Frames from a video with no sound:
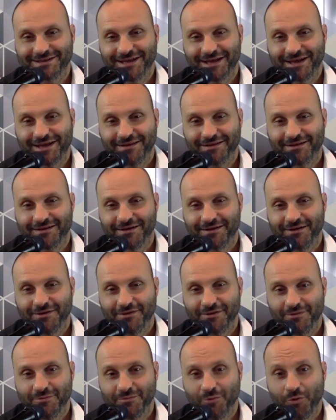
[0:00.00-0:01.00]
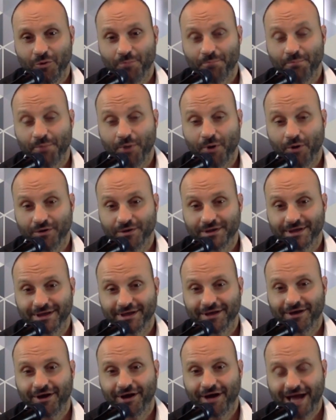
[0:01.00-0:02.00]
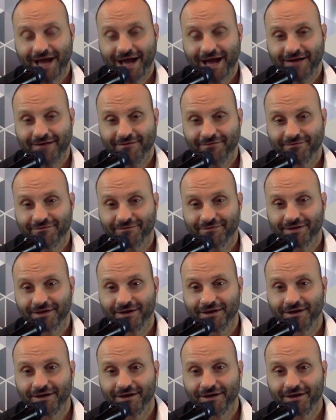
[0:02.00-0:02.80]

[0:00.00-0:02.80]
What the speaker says: That the more bonding I have,